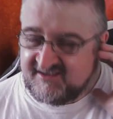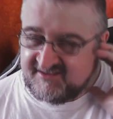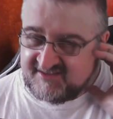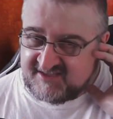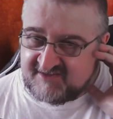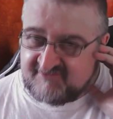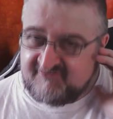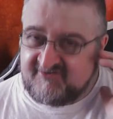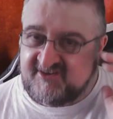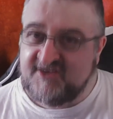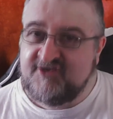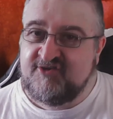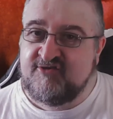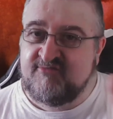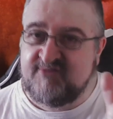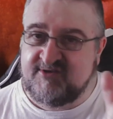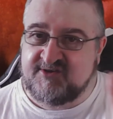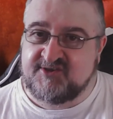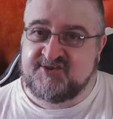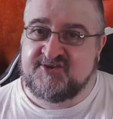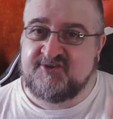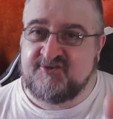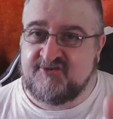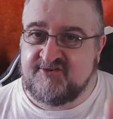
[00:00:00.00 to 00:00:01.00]
really knew what they were
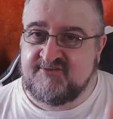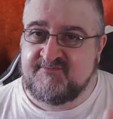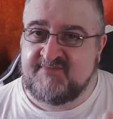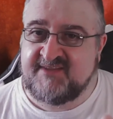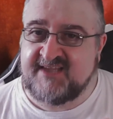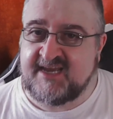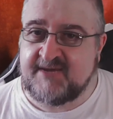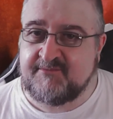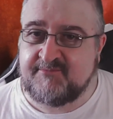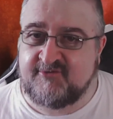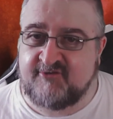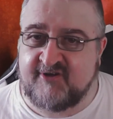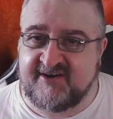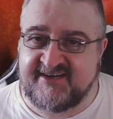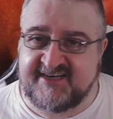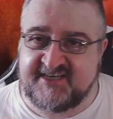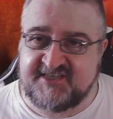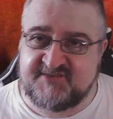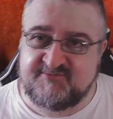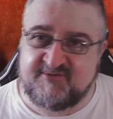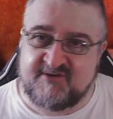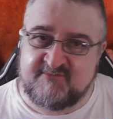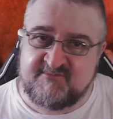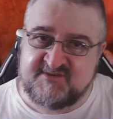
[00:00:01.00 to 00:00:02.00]
doing by that point.
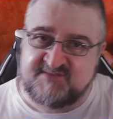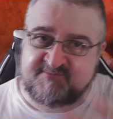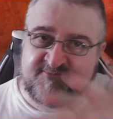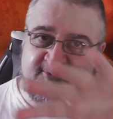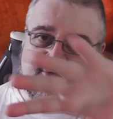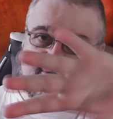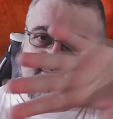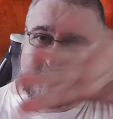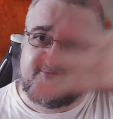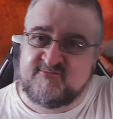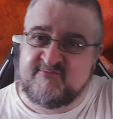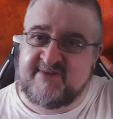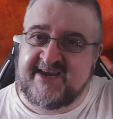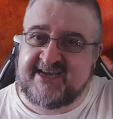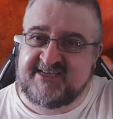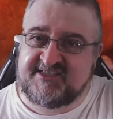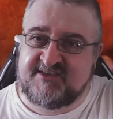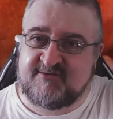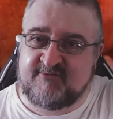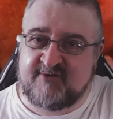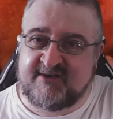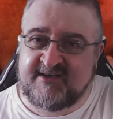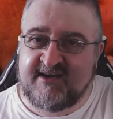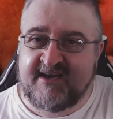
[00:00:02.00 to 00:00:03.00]
This one was more messy
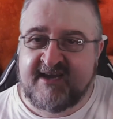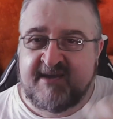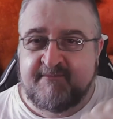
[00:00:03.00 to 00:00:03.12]
one.